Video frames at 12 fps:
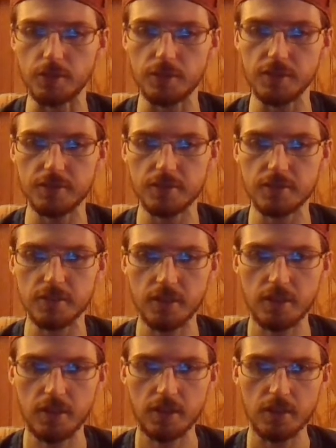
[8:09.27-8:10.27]
It's
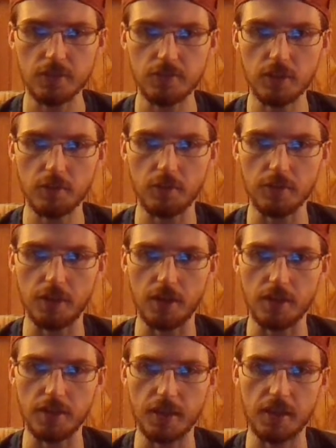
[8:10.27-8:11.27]
really well
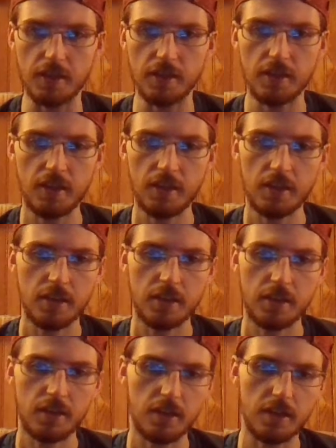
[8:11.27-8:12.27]
done, and
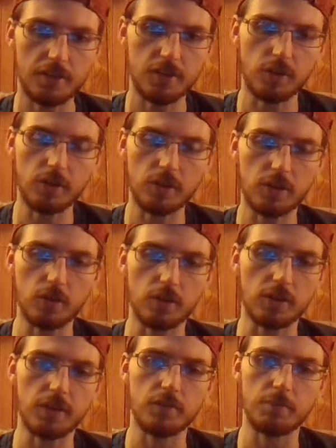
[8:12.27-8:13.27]
it's only going to look
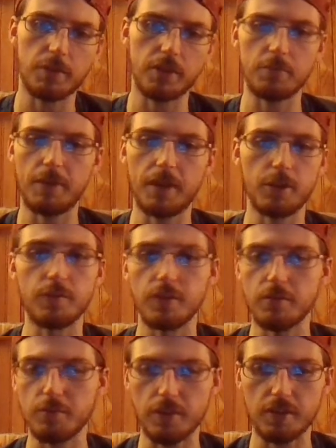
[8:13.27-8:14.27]
even better by
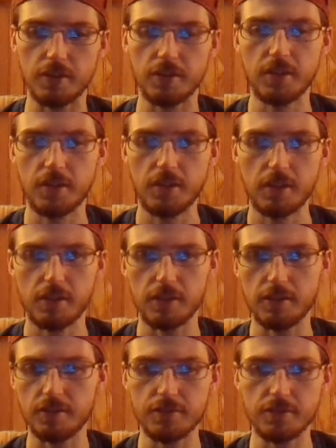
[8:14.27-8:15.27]
November
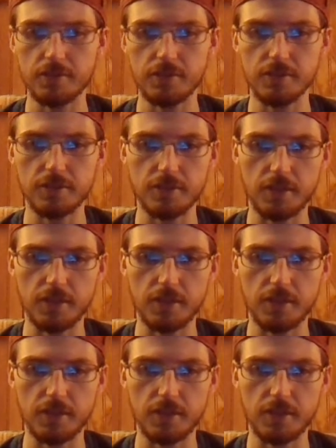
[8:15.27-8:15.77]
because they're just.